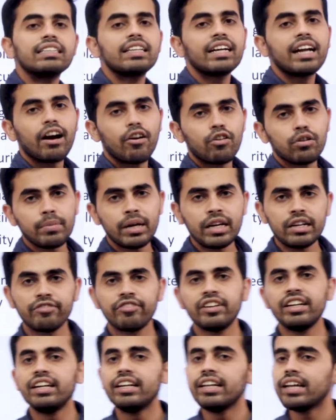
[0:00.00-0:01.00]
the government of
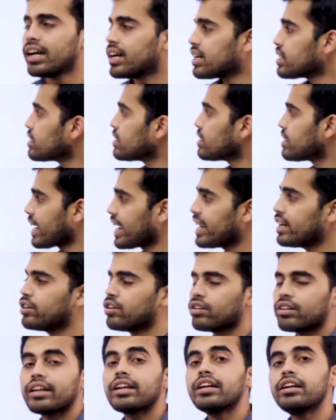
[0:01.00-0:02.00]
India trying
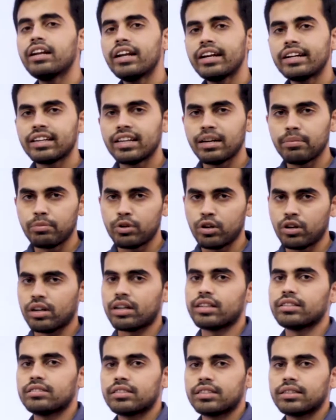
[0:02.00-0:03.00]
to regulate
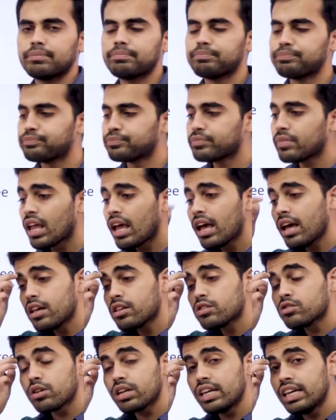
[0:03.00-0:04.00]
cryptocurrency?
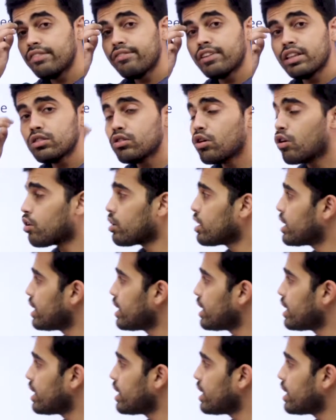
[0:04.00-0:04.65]
So even though